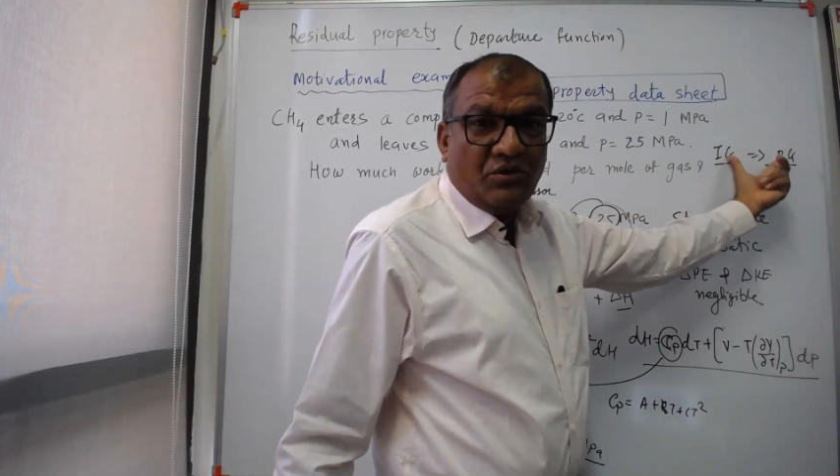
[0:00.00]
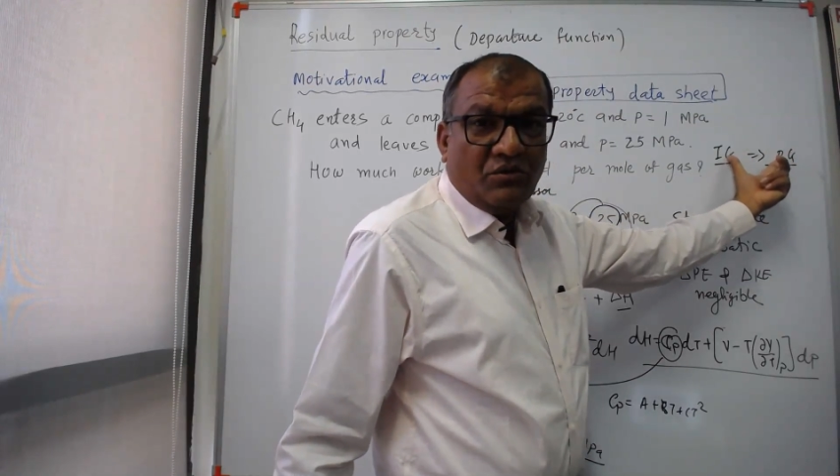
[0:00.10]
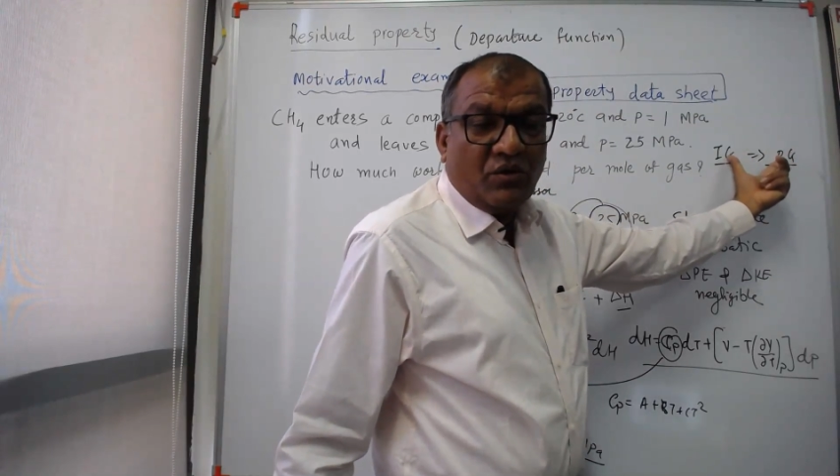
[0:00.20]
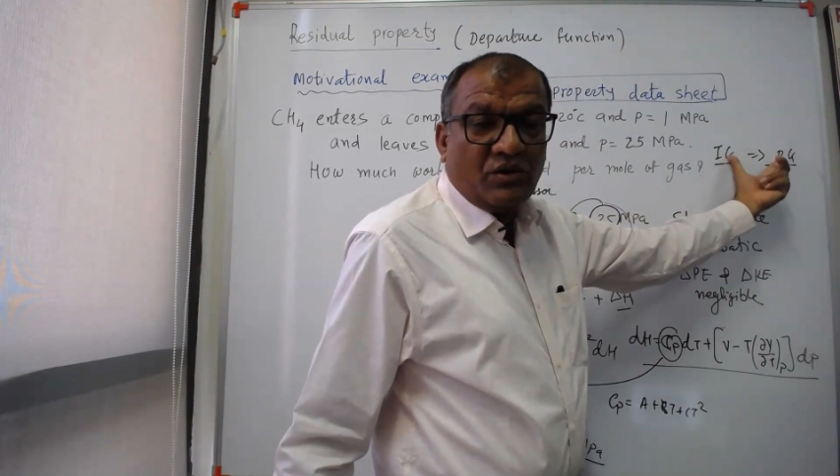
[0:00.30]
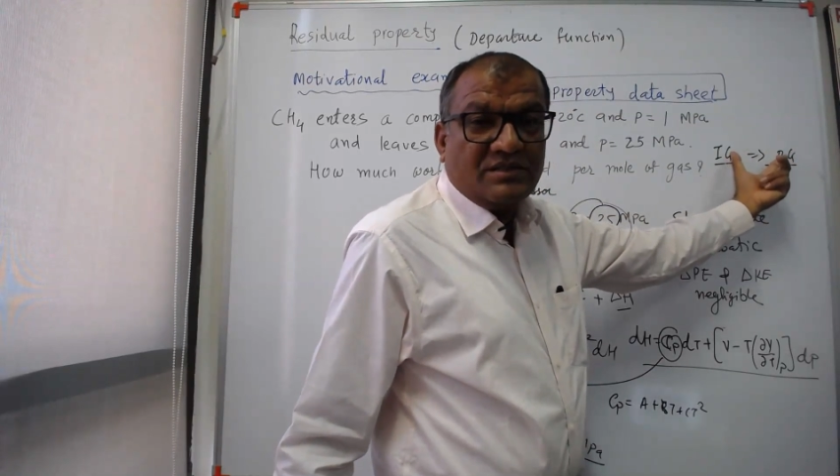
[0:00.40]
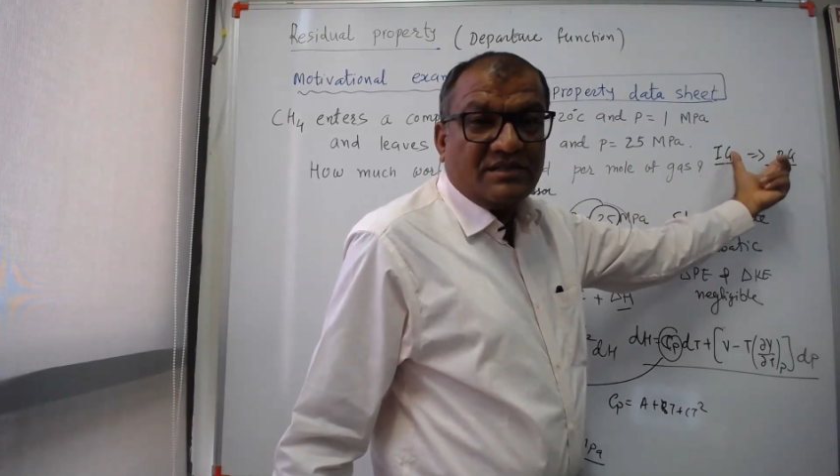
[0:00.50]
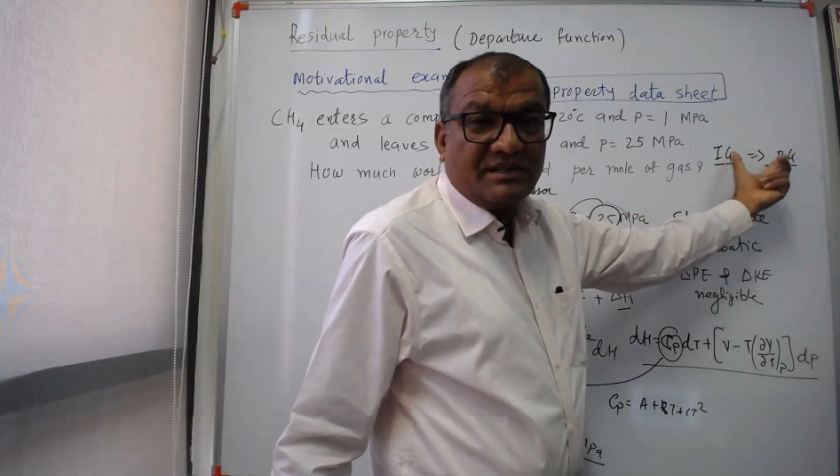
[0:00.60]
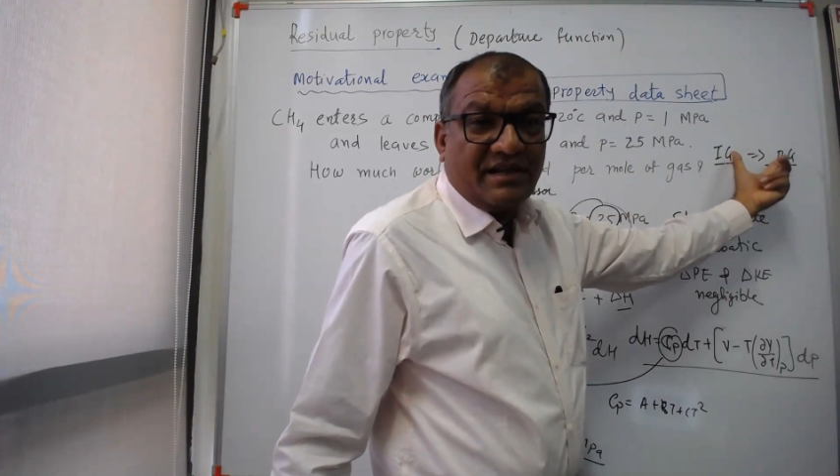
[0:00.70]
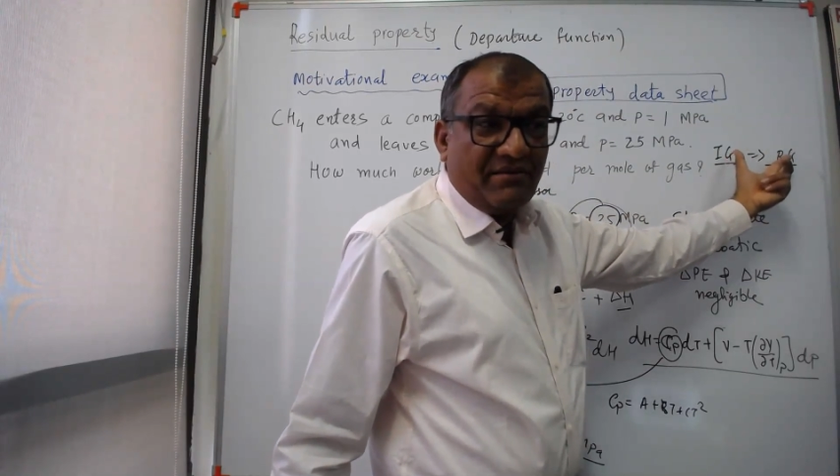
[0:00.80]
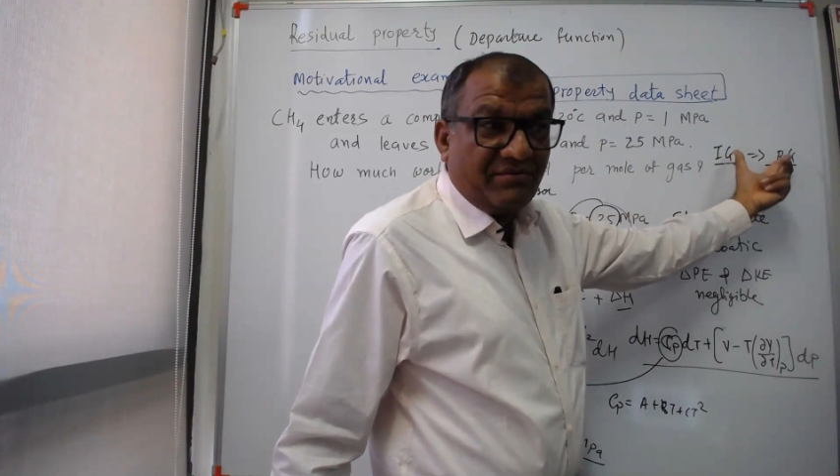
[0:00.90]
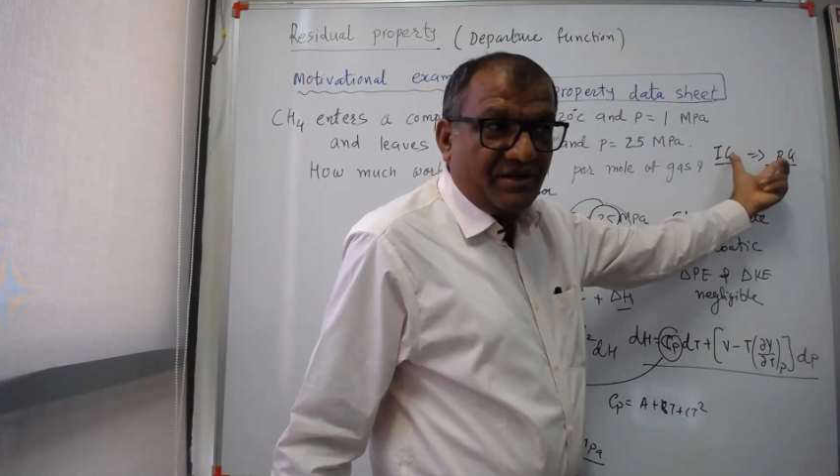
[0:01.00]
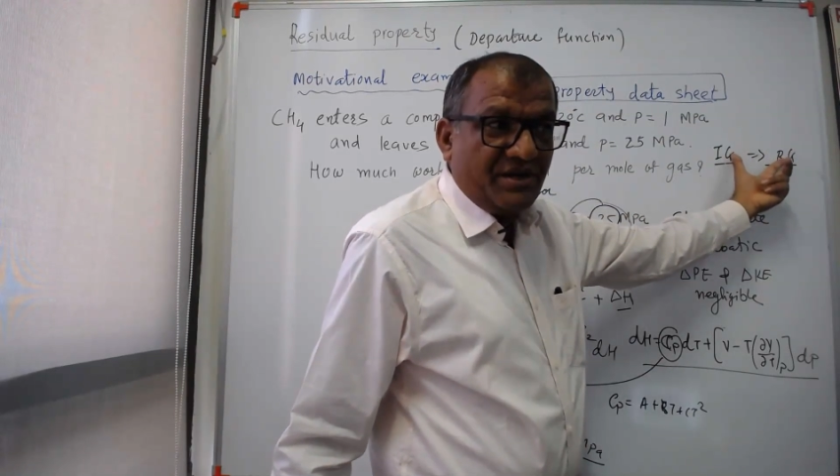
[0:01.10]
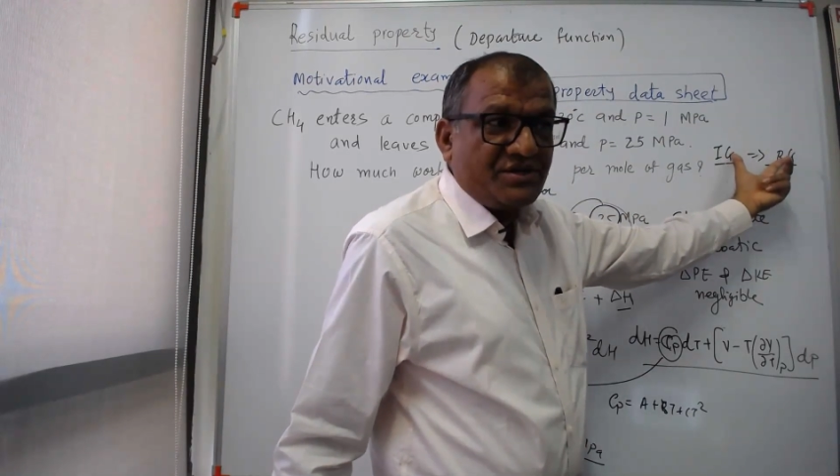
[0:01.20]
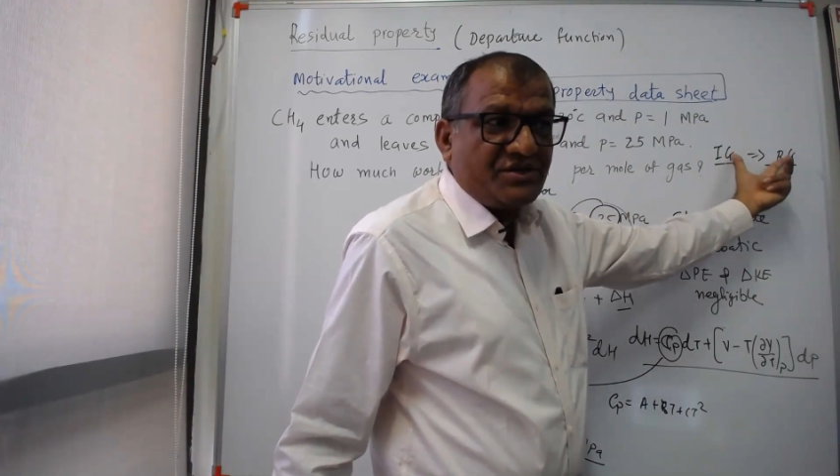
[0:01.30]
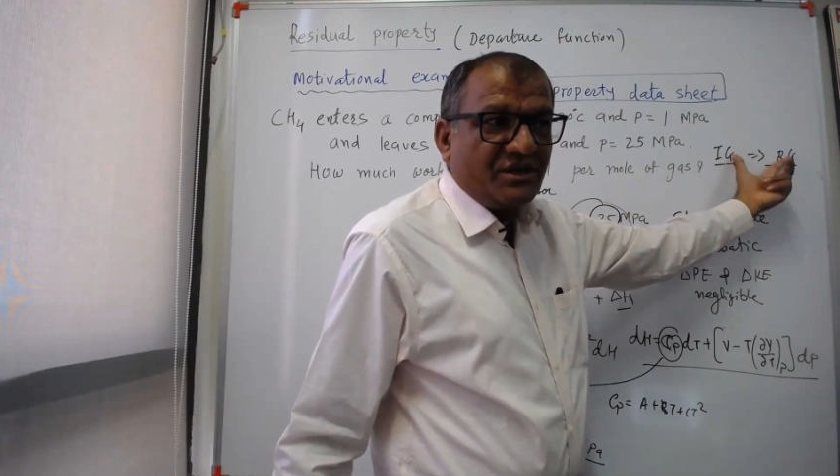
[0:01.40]
What is the
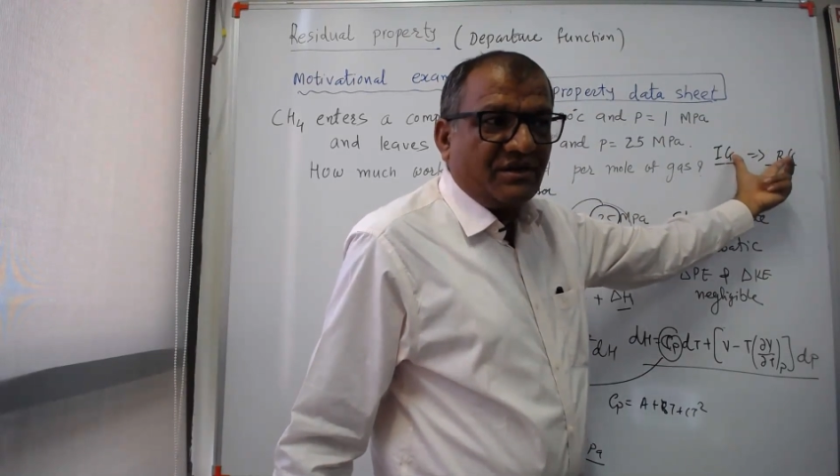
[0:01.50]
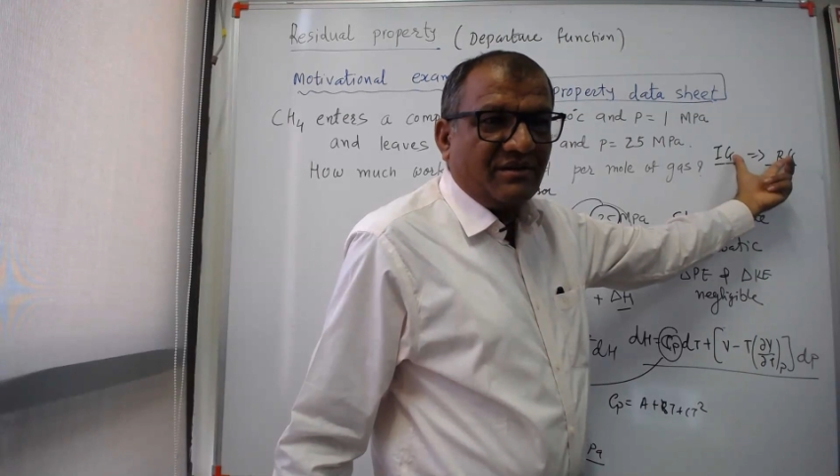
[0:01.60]
deviation,